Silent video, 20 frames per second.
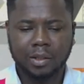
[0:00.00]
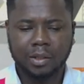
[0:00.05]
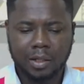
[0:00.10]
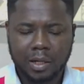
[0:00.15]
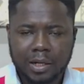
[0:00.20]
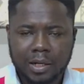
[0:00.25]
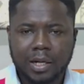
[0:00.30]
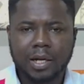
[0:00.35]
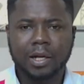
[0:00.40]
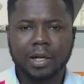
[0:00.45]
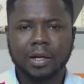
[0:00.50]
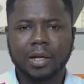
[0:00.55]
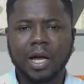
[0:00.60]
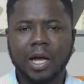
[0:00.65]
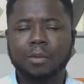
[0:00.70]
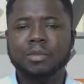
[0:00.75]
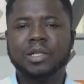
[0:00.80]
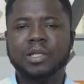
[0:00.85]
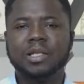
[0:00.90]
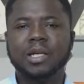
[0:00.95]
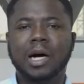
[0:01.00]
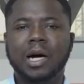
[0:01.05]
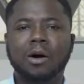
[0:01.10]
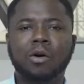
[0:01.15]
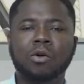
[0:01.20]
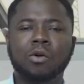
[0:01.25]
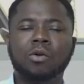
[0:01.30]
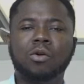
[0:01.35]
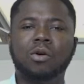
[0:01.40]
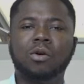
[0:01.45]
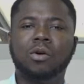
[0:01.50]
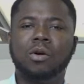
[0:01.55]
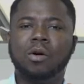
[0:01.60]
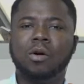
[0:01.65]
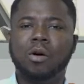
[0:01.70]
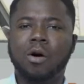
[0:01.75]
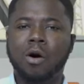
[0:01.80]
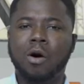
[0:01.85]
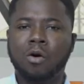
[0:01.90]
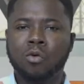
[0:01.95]
And the MC Aho.
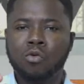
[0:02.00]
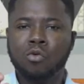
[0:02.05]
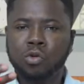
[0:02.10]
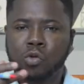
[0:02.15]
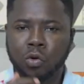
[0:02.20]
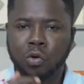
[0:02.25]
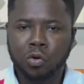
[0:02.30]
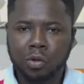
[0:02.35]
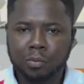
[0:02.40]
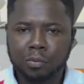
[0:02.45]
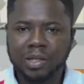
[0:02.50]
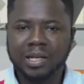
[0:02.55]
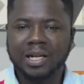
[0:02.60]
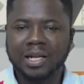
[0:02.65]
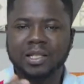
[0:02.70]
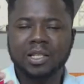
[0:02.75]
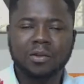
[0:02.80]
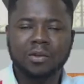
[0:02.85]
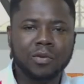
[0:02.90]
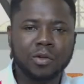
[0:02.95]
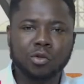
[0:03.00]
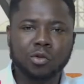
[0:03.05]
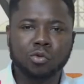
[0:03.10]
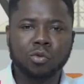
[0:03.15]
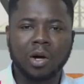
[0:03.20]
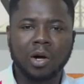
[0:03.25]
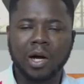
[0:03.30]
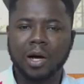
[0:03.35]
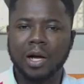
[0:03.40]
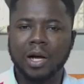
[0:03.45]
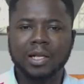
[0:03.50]
Almost made the TV in the swa,